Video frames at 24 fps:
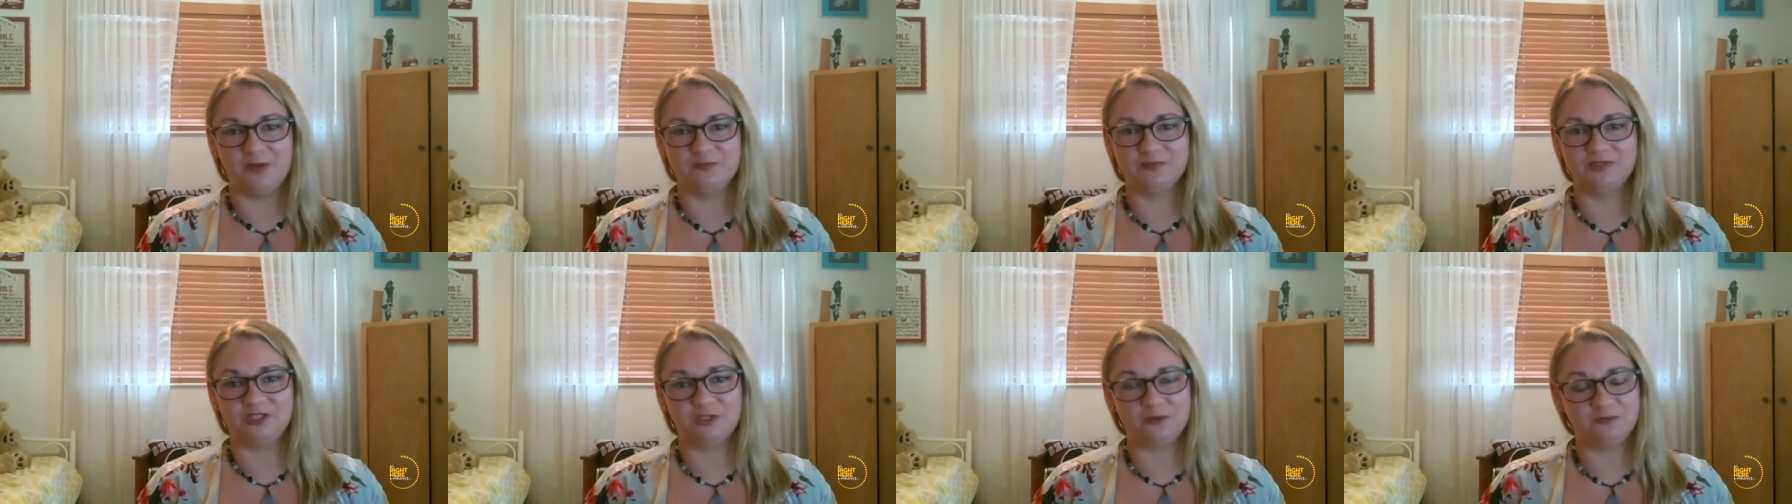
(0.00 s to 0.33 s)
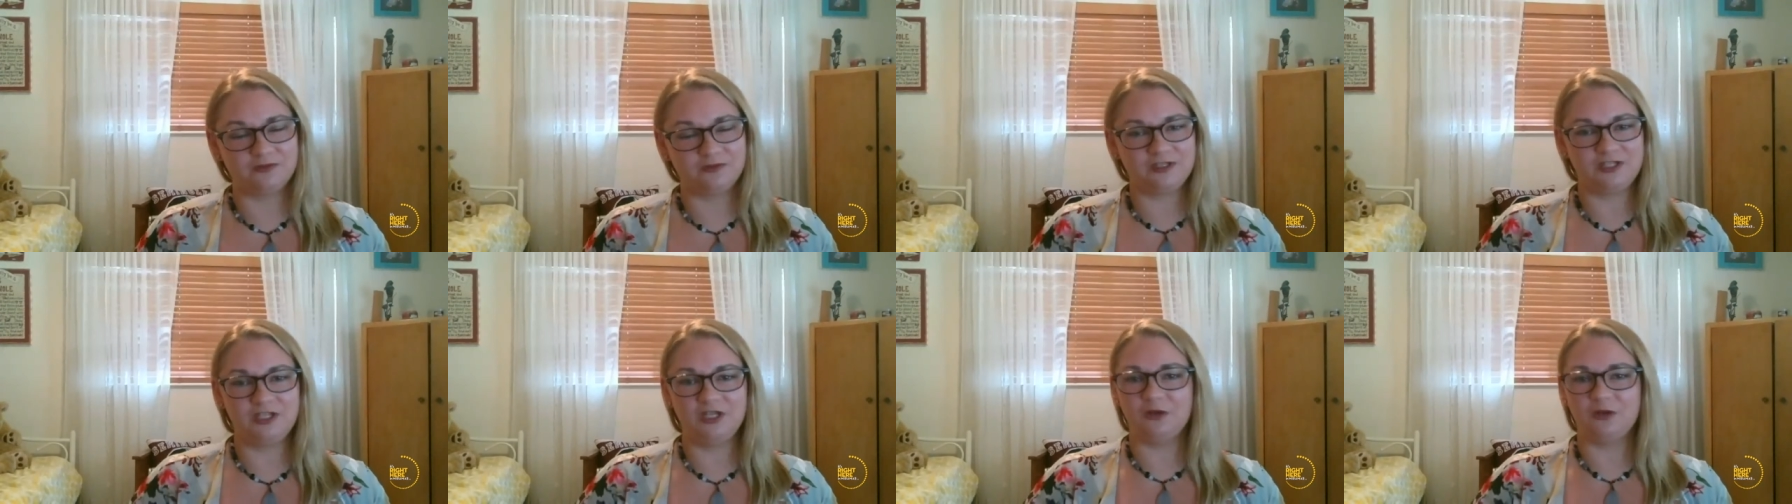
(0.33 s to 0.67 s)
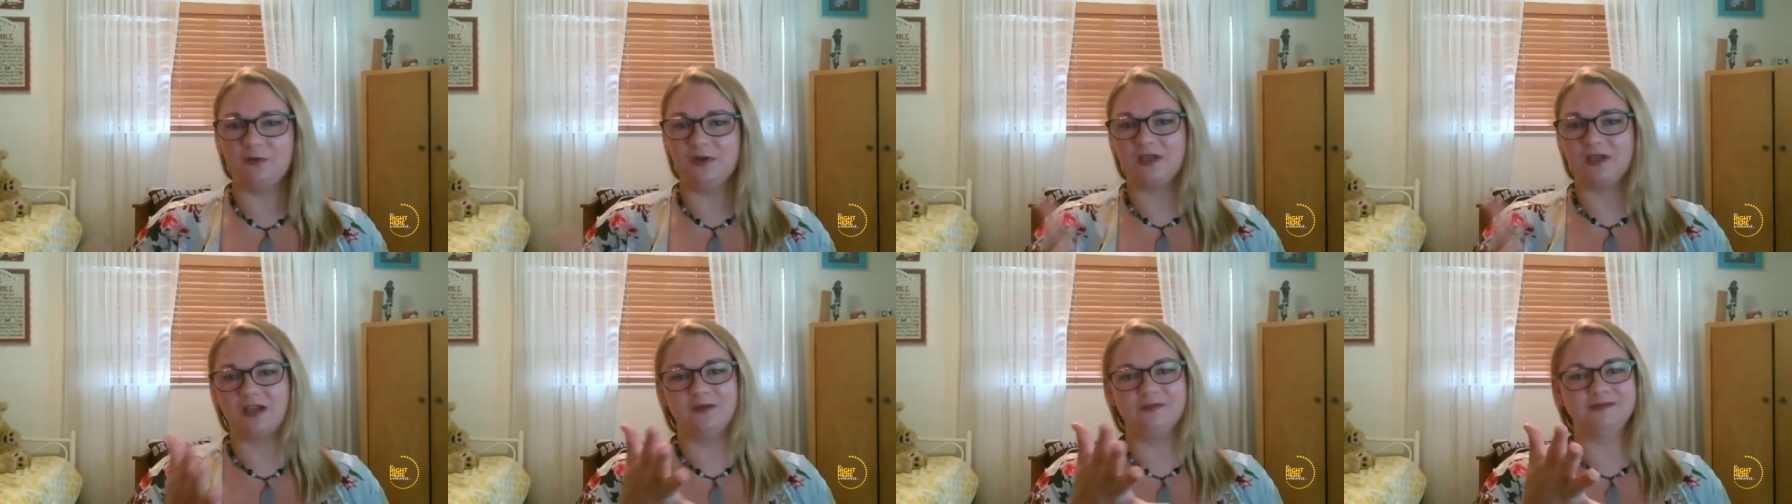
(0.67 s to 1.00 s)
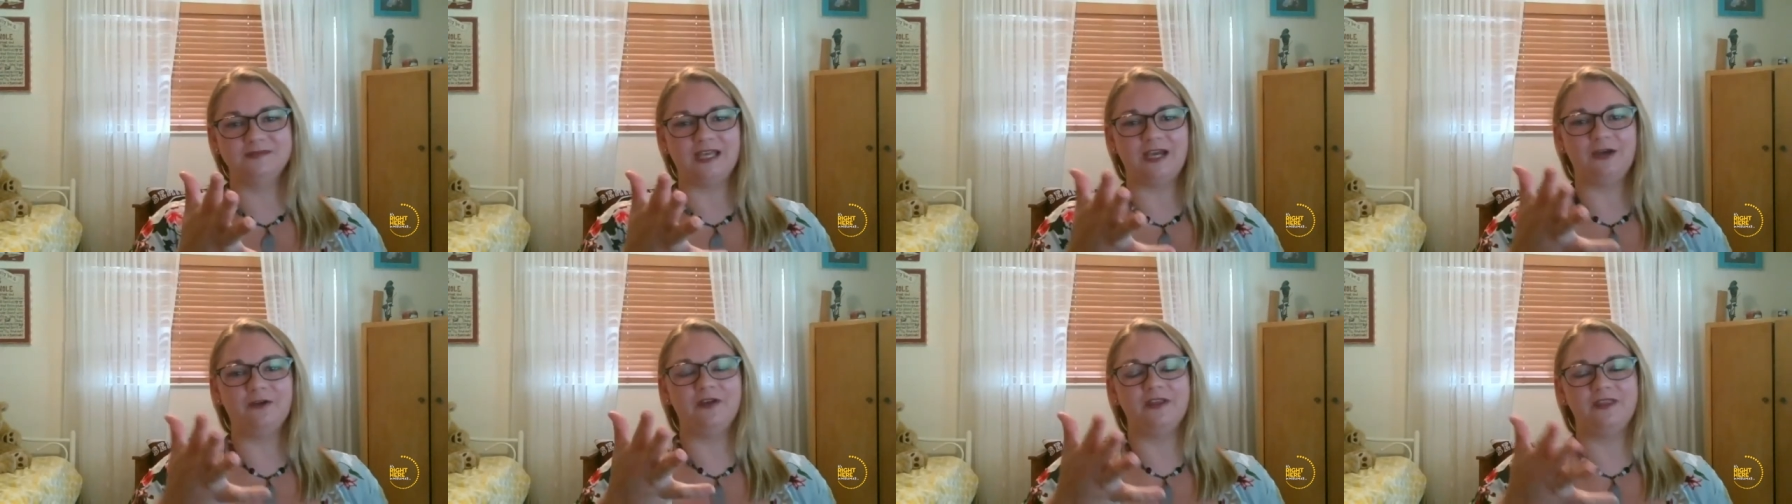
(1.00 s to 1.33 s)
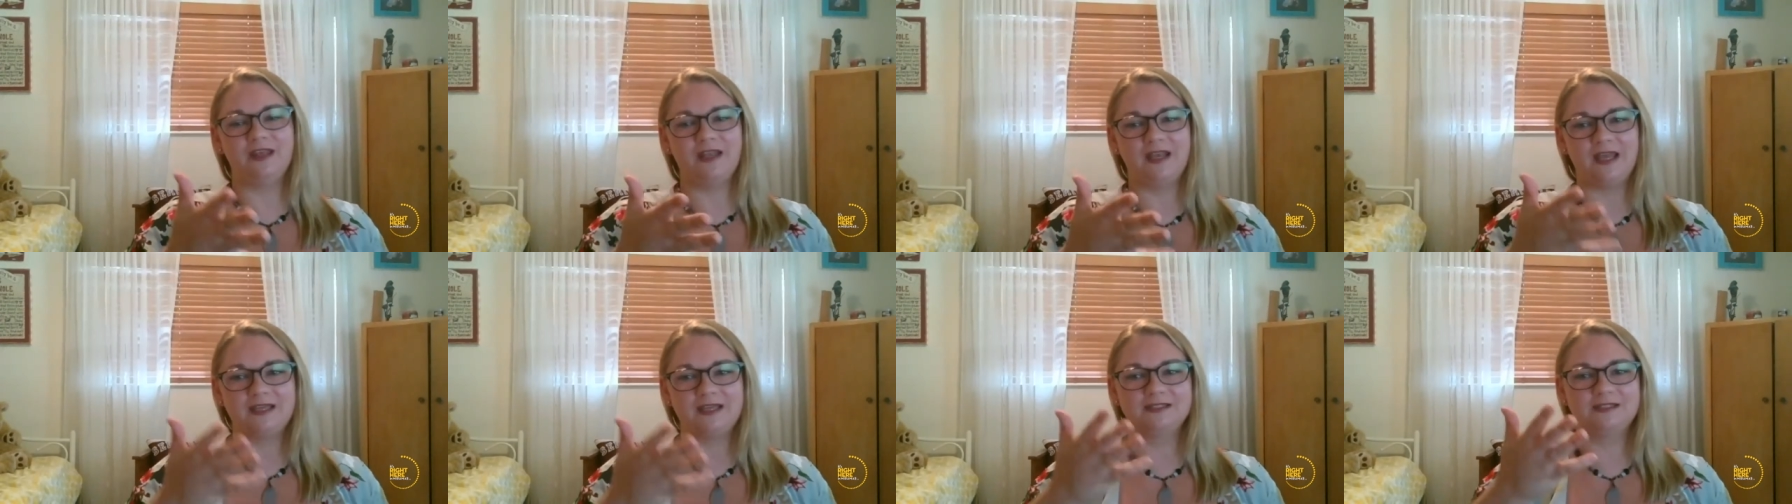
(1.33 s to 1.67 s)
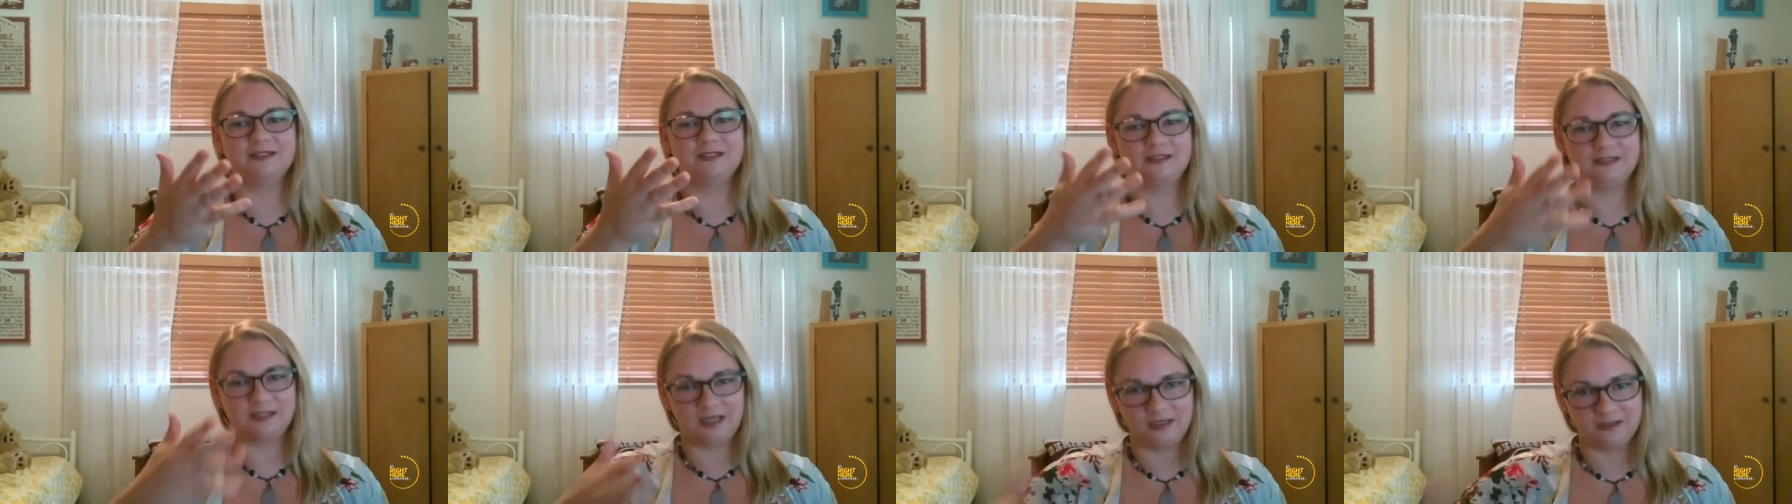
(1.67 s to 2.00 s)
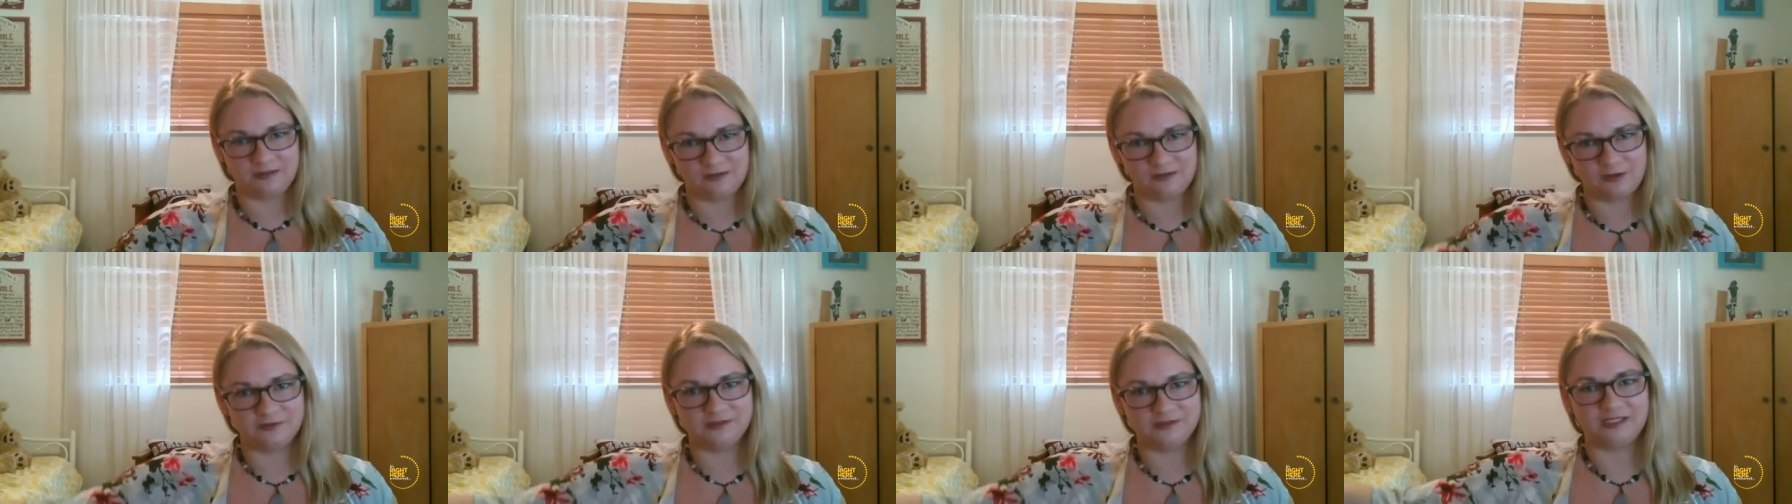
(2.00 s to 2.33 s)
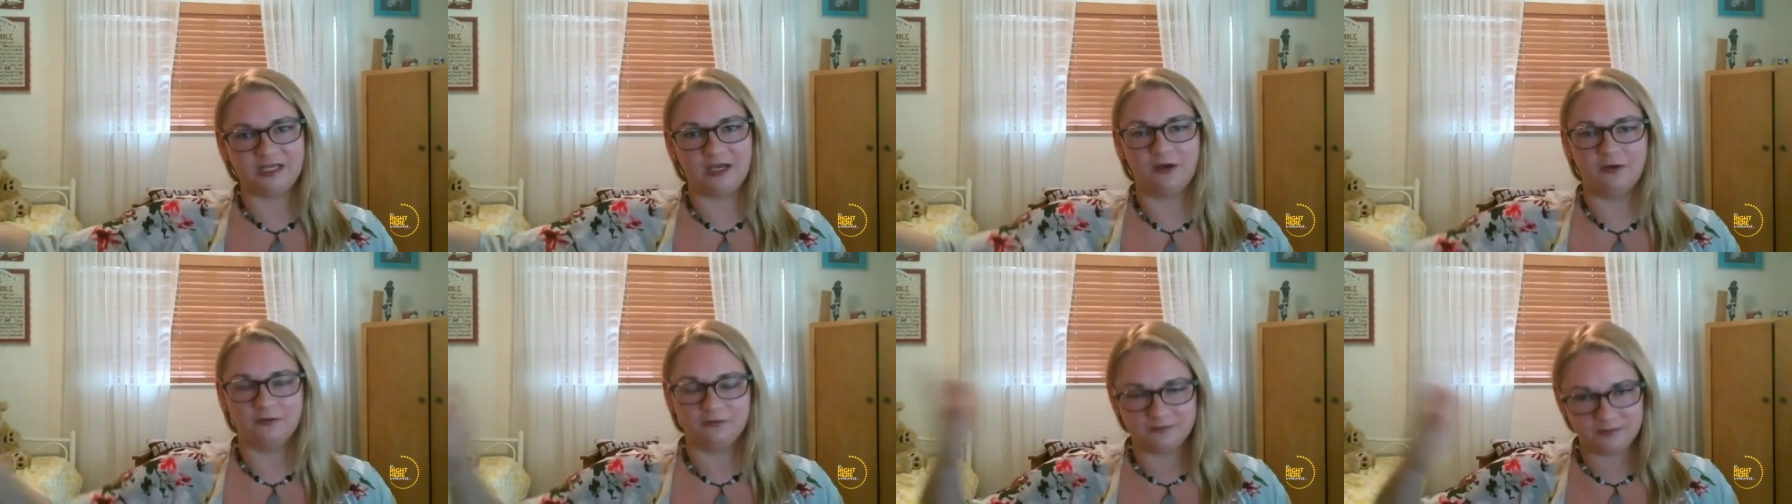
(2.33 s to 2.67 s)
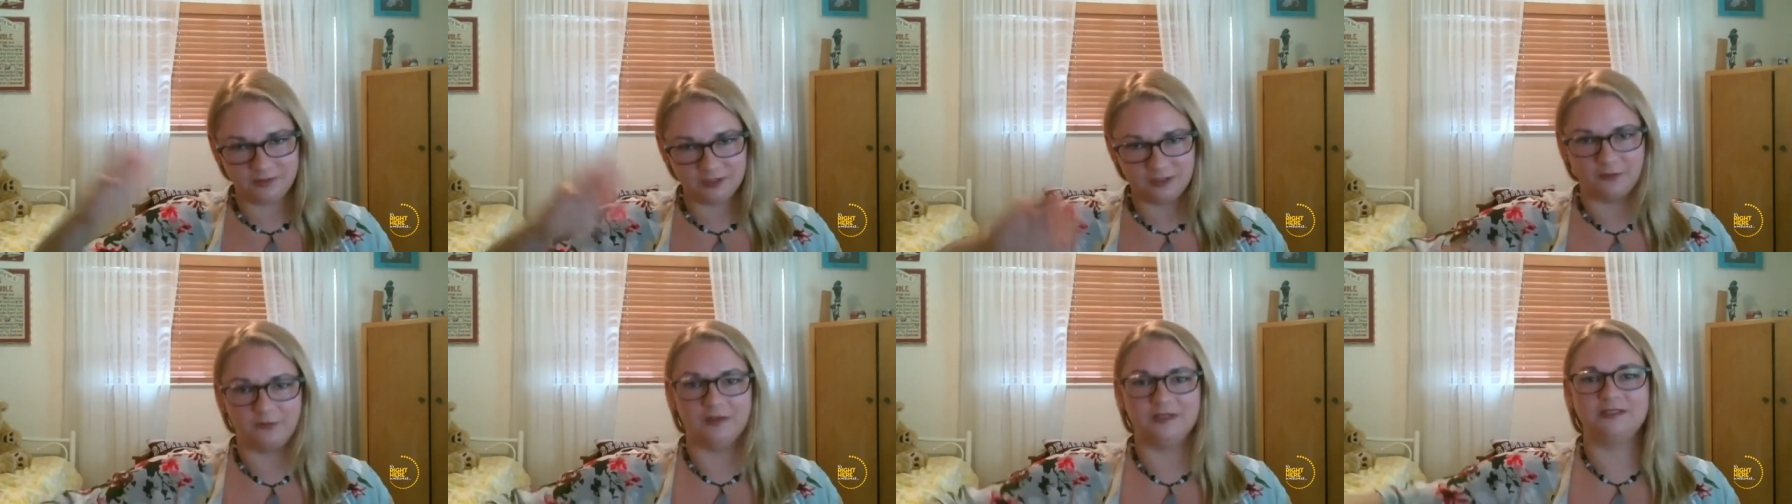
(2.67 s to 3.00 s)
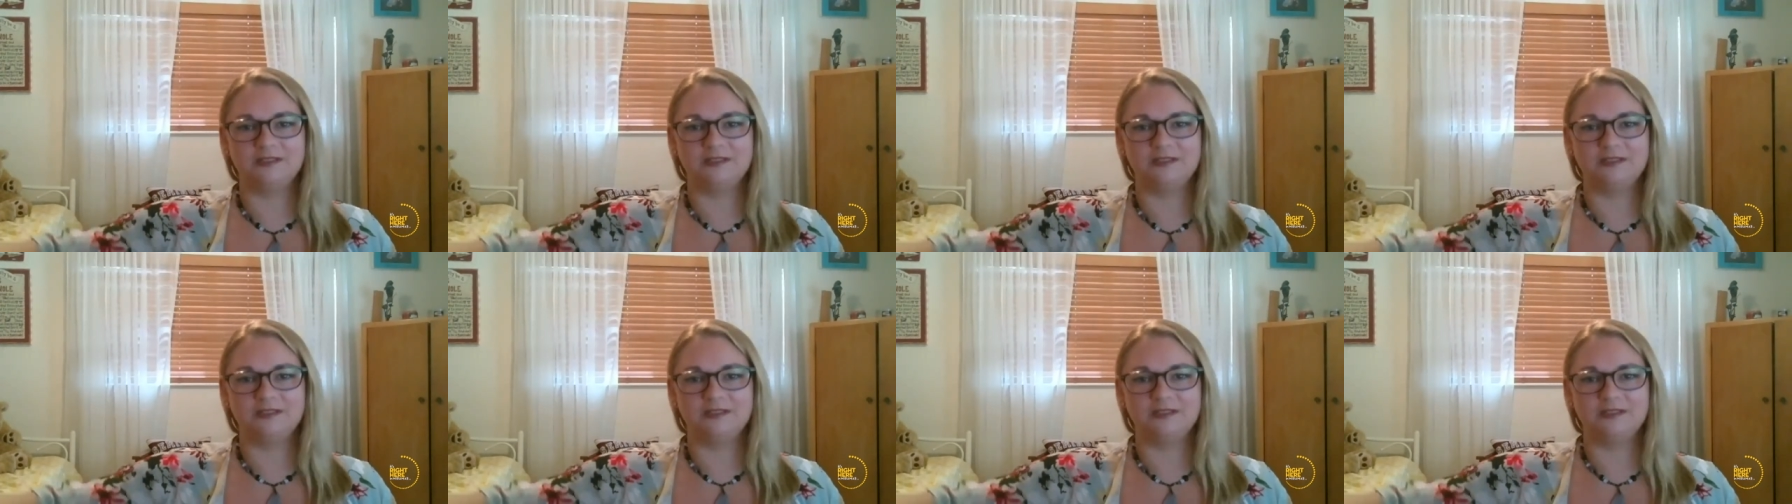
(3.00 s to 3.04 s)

So, it comes out, and then as the tide goes out, it